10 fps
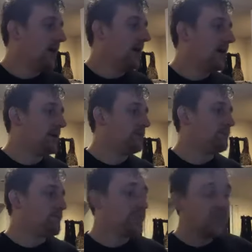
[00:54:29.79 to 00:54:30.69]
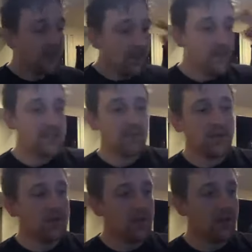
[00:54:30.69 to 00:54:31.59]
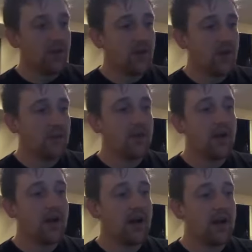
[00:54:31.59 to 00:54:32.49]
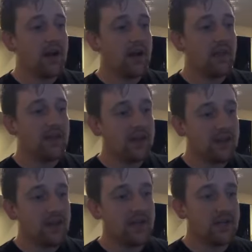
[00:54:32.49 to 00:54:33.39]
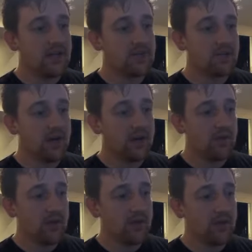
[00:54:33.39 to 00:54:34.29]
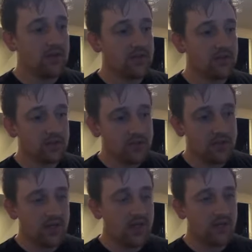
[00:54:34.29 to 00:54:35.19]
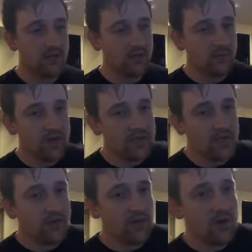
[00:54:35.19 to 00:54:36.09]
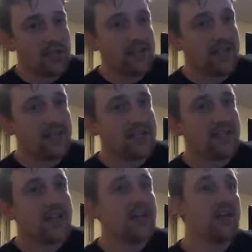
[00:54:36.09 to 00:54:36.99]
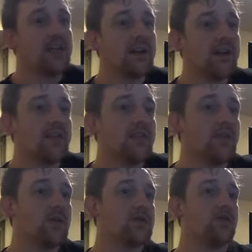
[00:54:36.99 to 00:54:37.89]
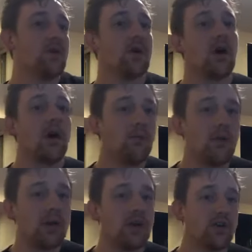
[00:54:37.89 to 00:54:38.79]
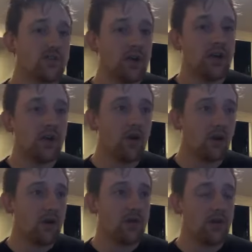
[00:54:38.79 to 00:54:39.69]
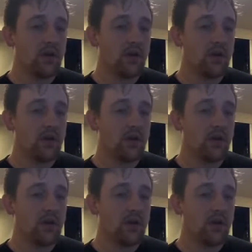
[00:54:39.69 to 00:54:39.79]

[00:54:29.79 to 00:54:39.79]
Um, that's my immediate thought. But uh, the idea is what I what I think the scripture kind of breaks down for us is the idea that those who are humble and contrite heart